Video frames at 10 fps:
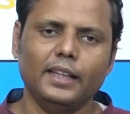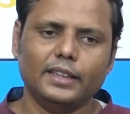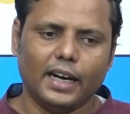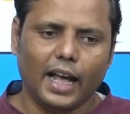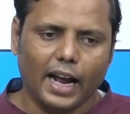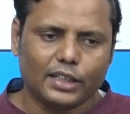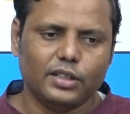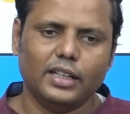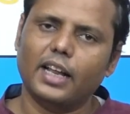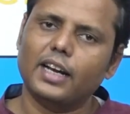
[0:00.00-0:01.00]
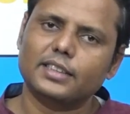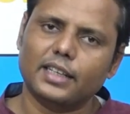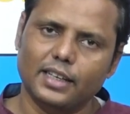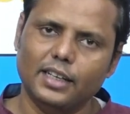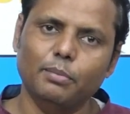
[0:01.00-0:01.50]
that actually there are
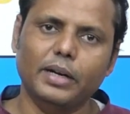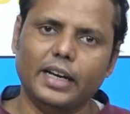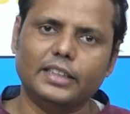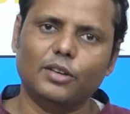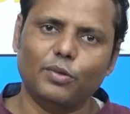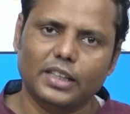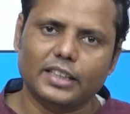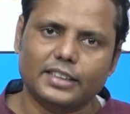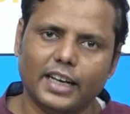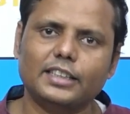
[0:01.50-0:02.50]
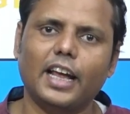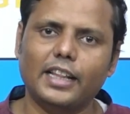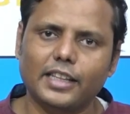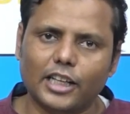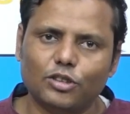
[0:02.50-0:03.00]
certain limitations with this text,
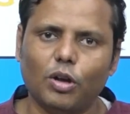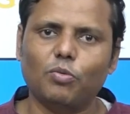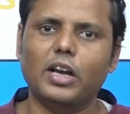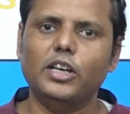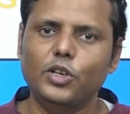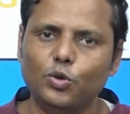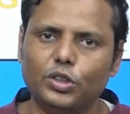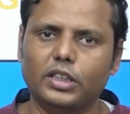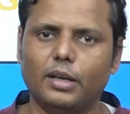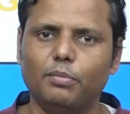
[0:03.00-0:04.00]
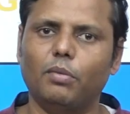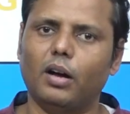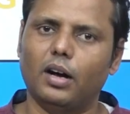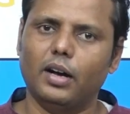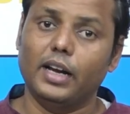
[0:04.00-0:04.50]
and that's why while using them
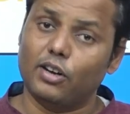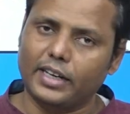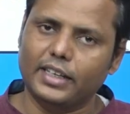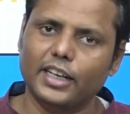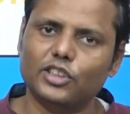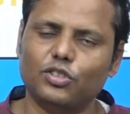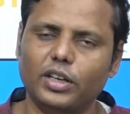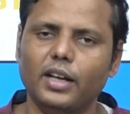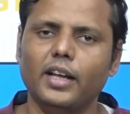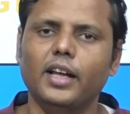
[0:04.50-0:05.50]
in writing history,